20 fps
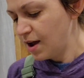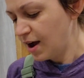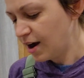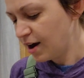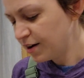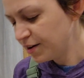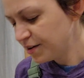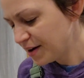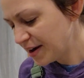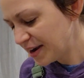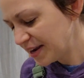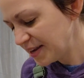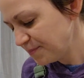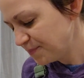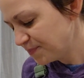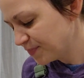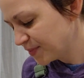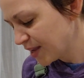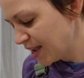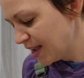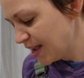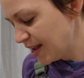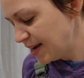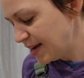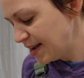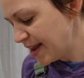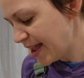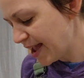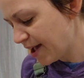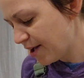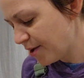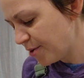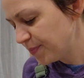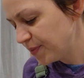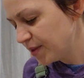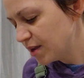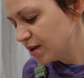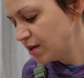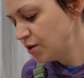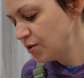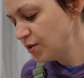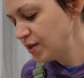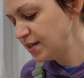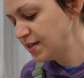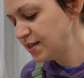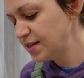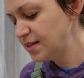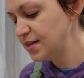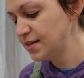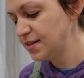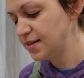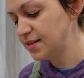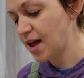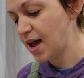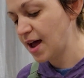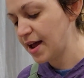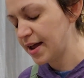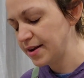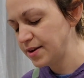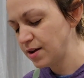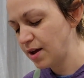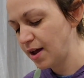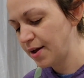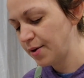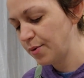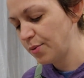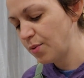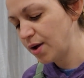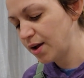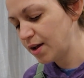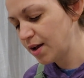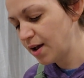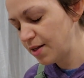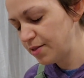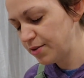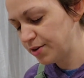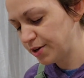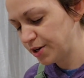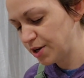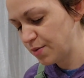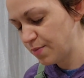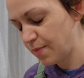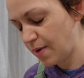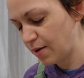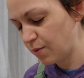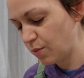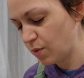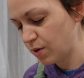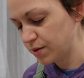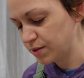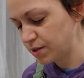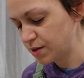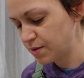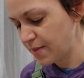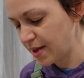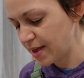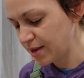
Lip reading: All right. Now you need to decide what color you might want to make